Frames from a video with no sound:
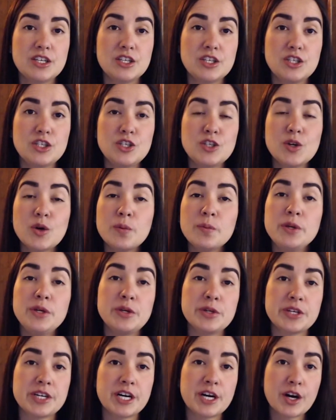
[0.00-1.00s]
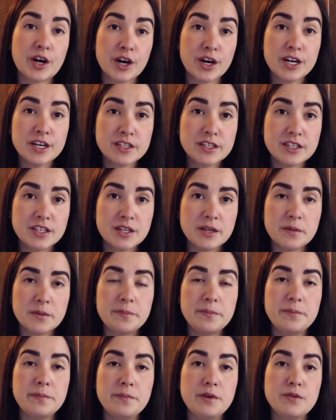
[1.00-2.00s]
show me your heart
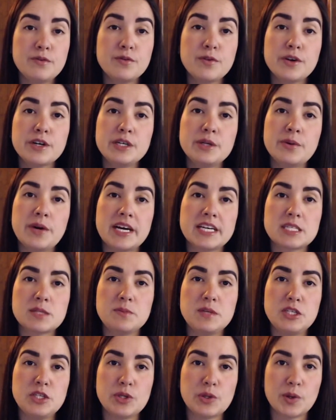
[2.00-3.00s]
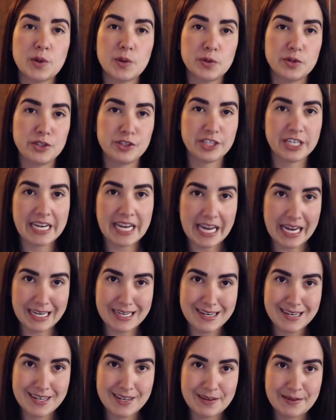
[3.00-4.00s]
before you ask me to hold your
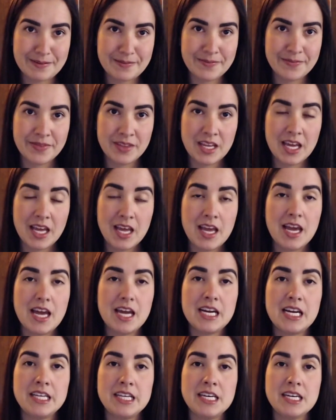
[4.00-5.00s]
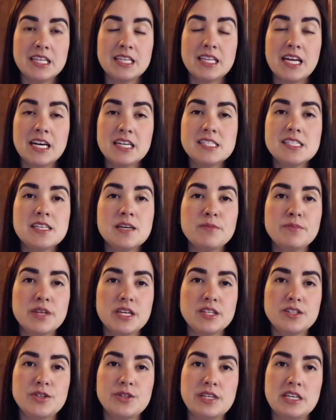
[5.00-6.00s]
hand. And I think that's something
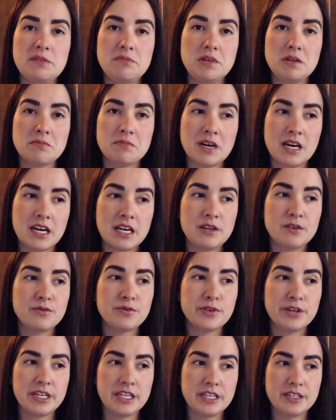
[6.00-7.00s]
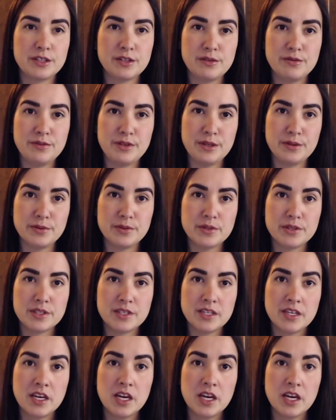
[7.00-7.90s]
to keep in mind for interviews.